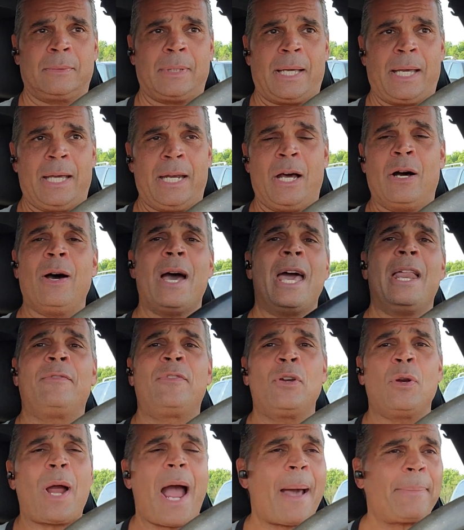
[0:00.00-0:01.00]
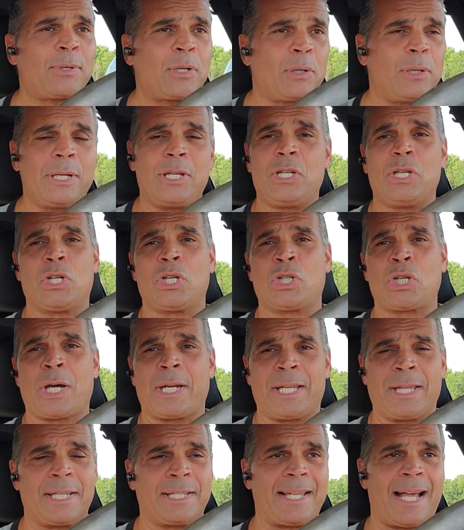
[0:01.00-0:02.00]
And if you're absolutely just
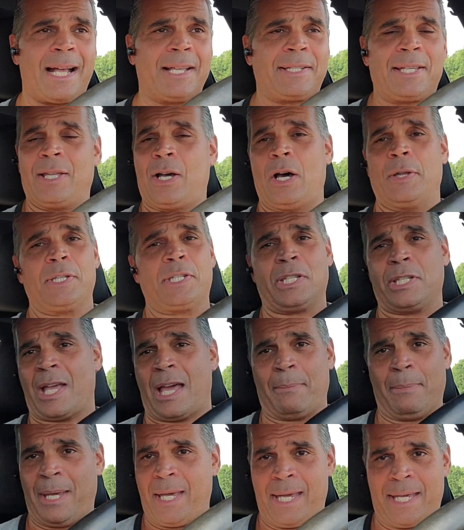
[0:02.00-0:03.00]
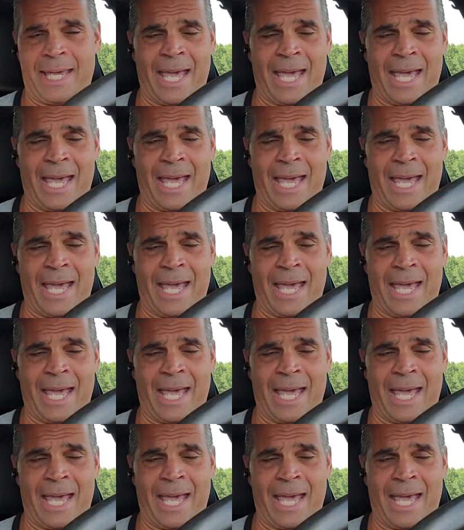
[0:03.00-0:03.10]
shutting this down, saying, "Oh, this is not me.